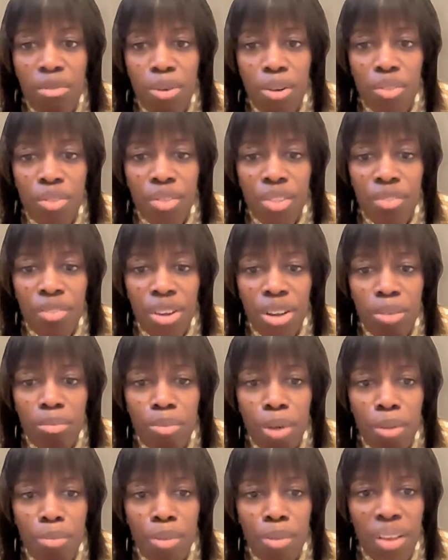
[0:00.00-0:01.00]
of what the
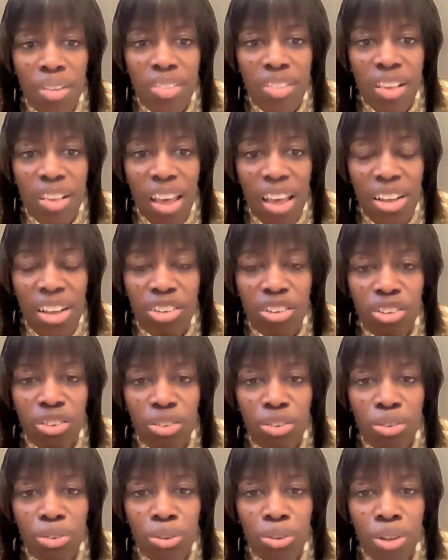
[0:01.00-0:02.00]
venom peptides
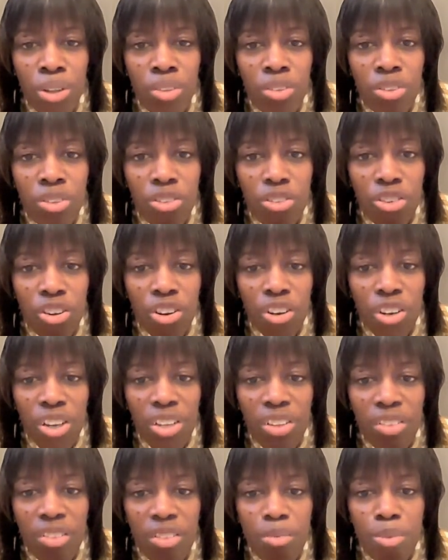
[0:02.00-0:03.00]
can do to
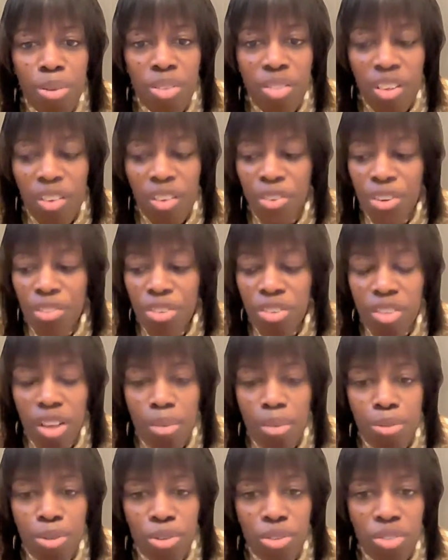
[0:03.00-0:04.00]
target specific
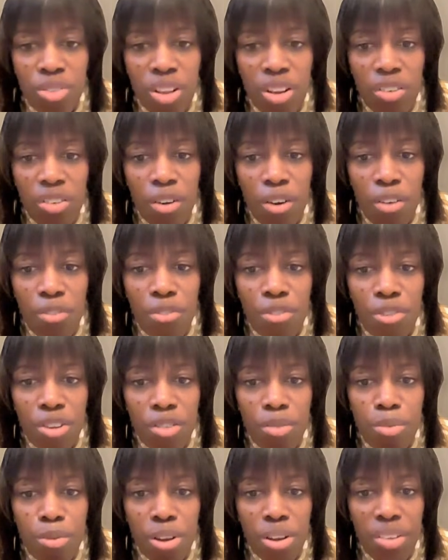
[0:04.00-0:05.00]
receptors that are
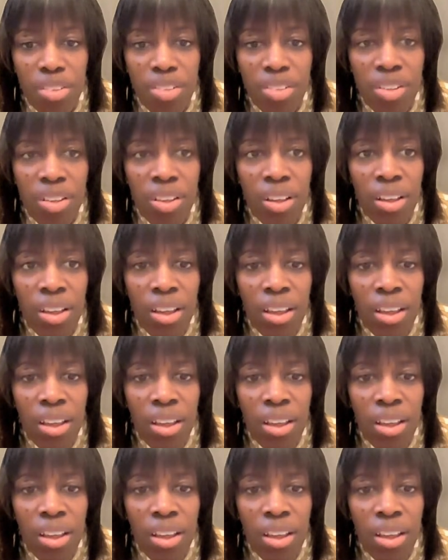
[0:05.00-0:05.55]
overexpressed